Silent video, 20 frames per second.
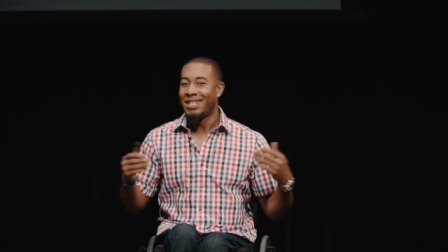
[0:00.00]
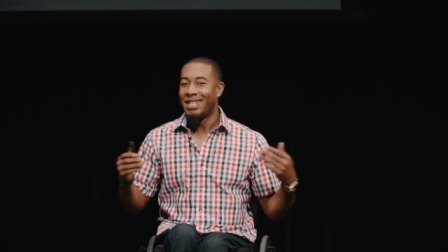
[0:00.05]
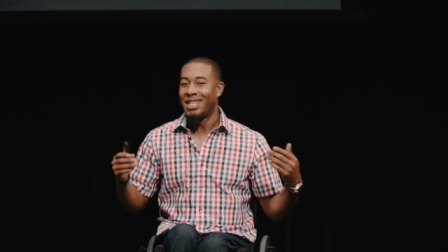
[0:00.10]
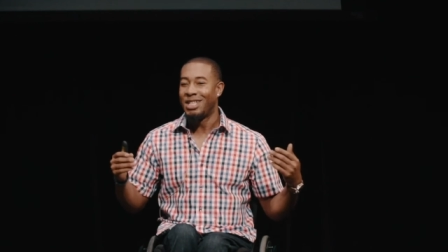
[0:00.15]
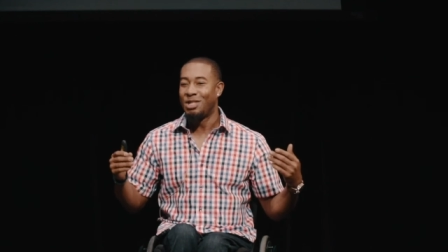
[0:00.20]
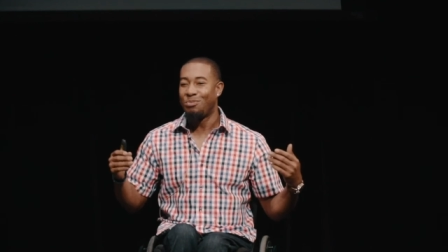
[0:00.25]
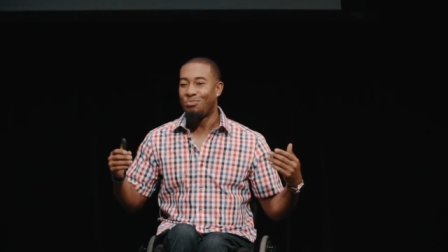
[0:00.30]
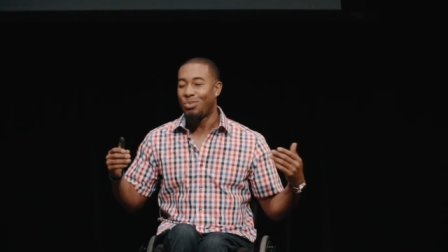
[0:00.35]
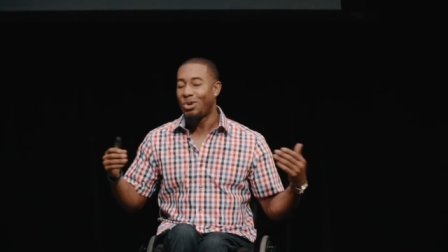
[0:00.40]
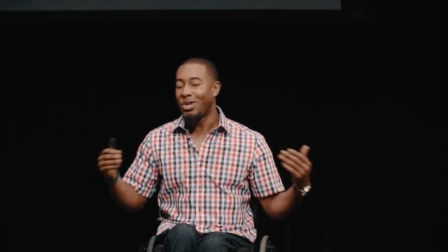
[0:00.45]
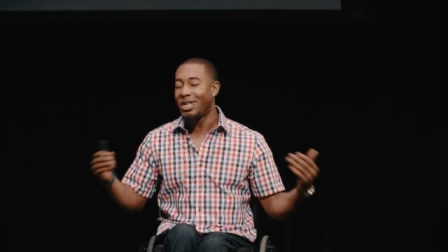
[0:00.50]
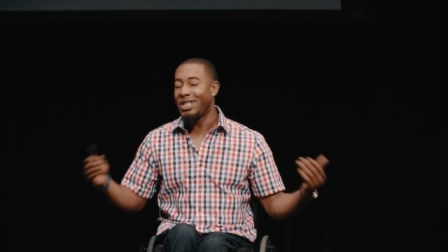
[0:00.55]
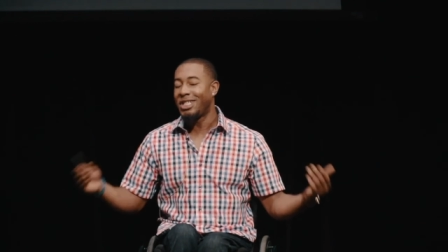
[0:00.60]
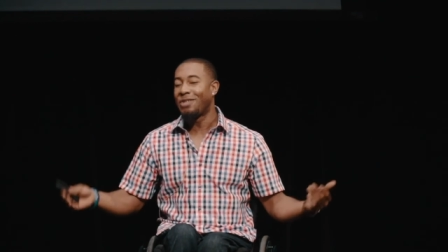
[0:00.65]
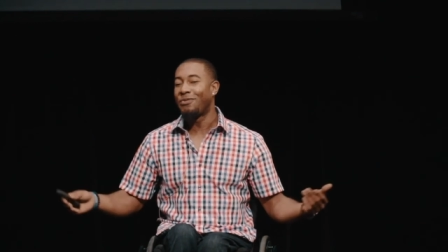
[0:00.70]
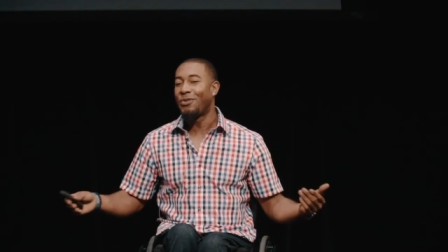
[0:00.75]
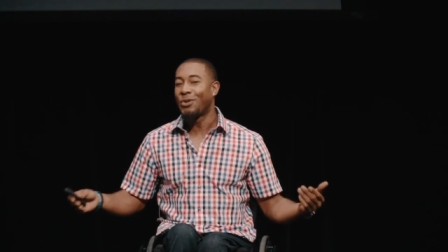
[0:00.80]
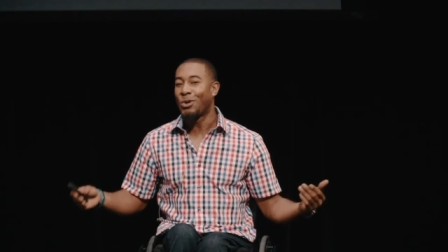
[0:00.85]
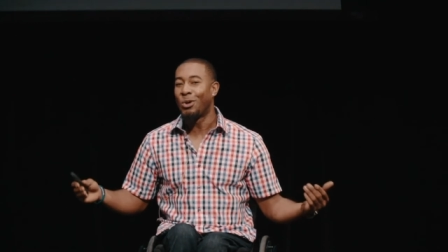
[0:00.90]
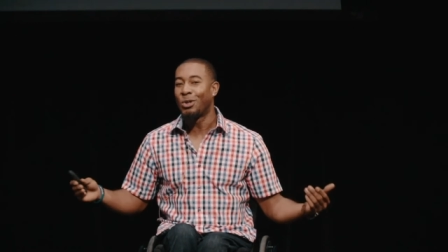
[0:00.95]
it's pretty
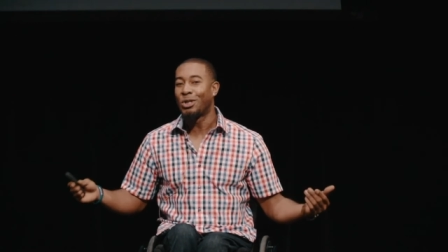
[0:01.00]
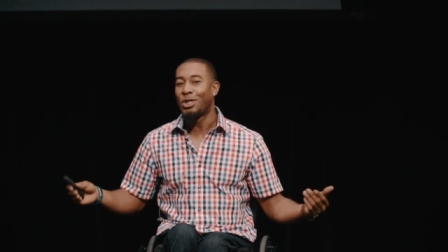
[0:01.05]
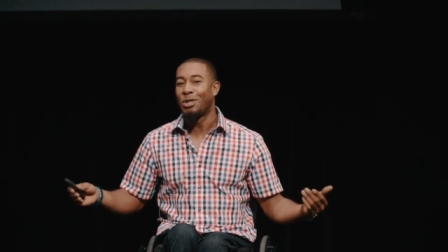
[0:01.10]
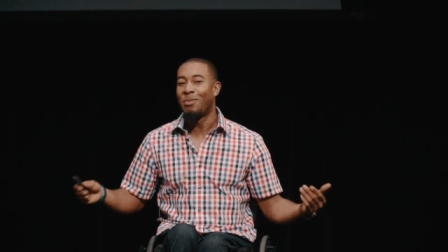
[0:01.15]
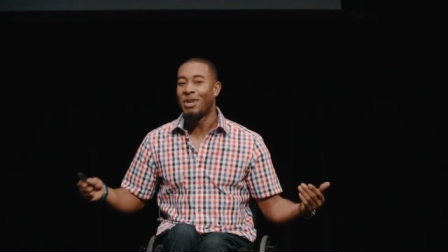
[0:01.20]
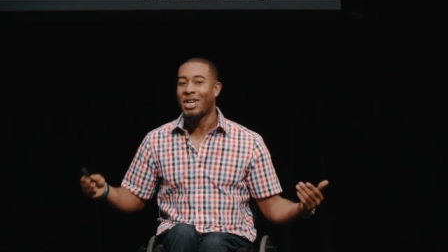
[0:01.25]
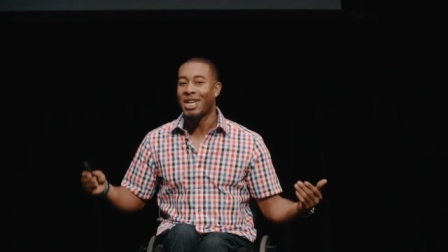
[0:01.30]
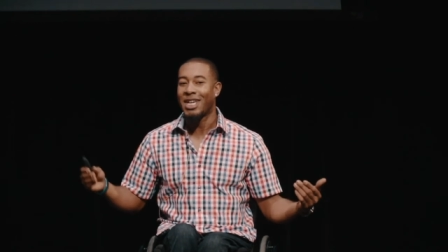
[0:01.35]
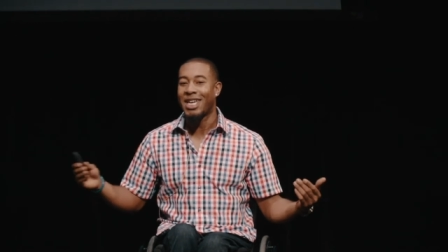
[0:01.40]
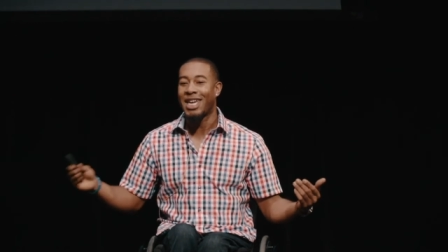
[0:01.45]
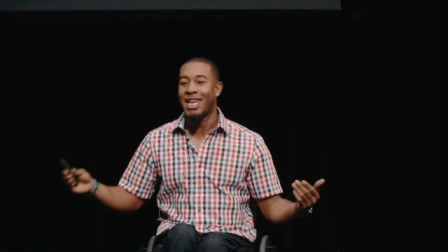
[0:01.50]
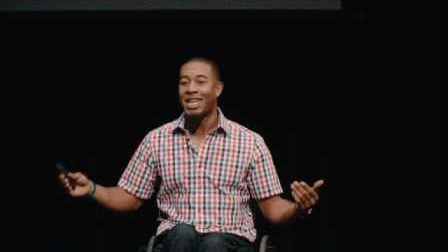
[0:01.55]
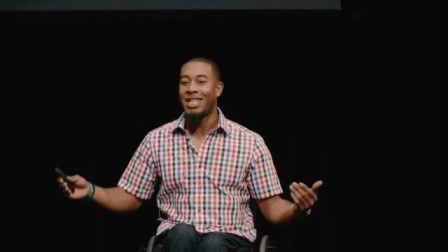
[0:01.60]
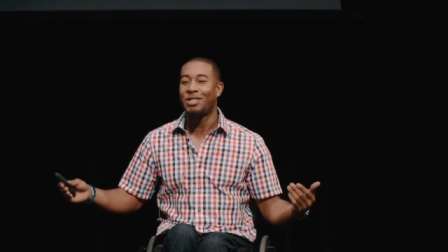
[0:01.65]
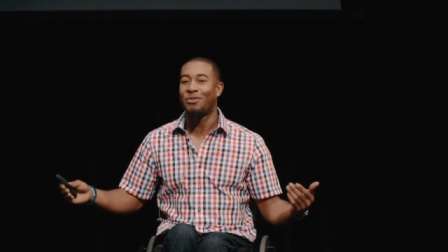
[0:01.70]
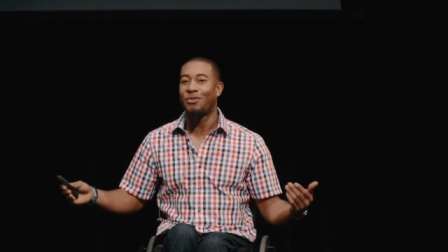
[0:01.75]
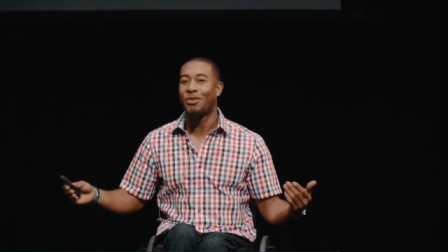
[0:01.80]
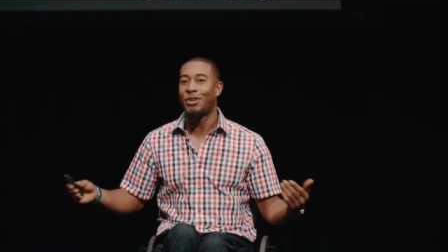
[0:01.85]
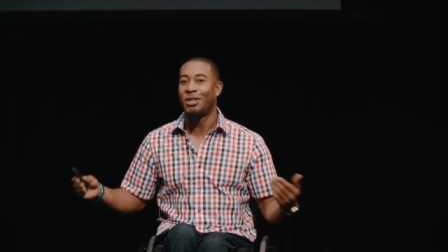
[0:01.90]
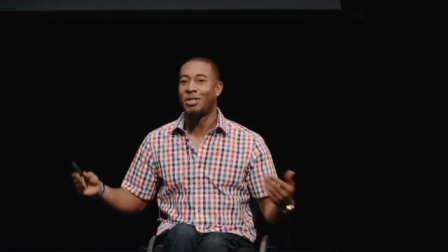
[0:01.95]
difficult to make a
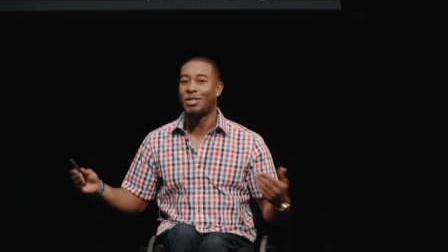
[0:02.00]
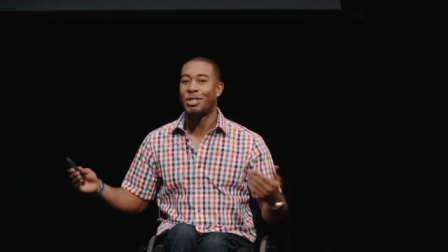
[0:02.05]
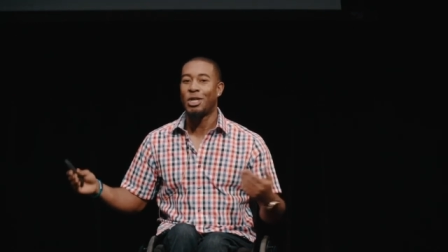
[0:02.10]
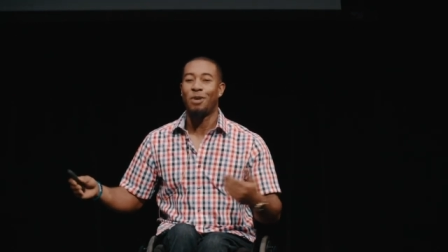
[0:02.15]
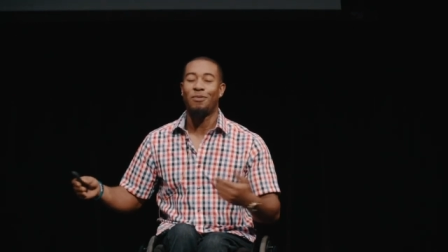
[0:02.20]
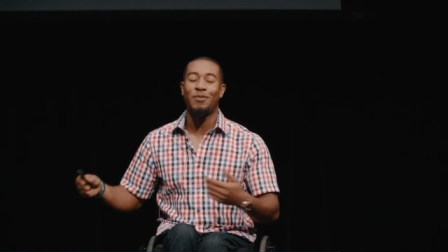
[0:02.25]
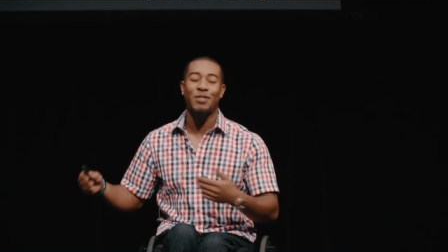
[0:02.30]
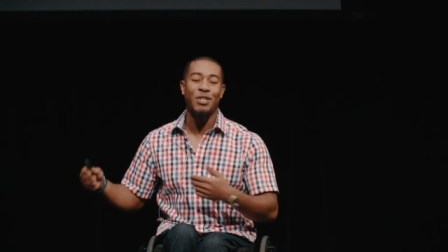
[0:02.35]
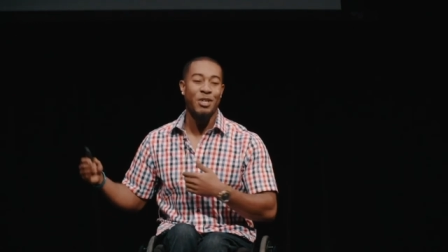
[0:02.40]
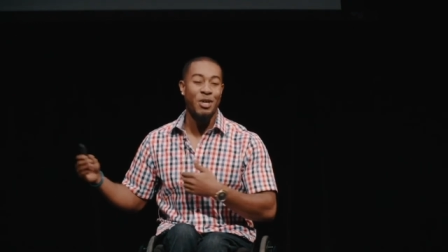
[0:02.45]
case for yourself